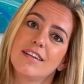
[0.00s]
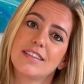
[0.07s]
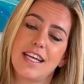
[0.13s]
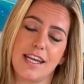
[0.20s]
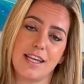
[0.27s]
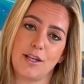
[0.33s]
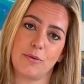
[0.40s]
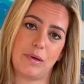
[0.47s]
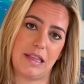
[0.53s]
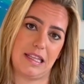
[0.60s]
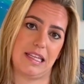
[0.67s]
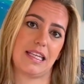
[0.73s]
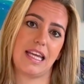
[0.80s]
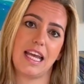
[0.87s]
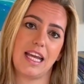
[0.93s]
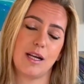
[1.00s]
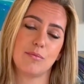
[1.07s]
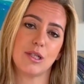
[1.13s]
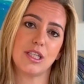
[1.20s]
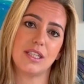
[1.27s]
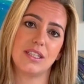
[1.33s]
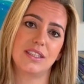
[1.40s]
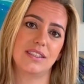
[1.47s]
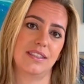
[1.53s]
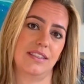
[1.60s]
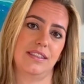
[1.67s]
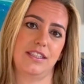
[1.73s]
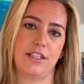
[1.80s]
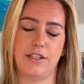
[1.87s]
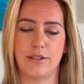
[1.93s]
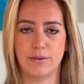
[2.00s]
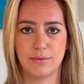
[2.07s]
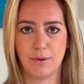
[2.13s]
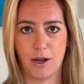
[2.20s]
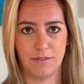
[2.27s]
taken with a camera, you know,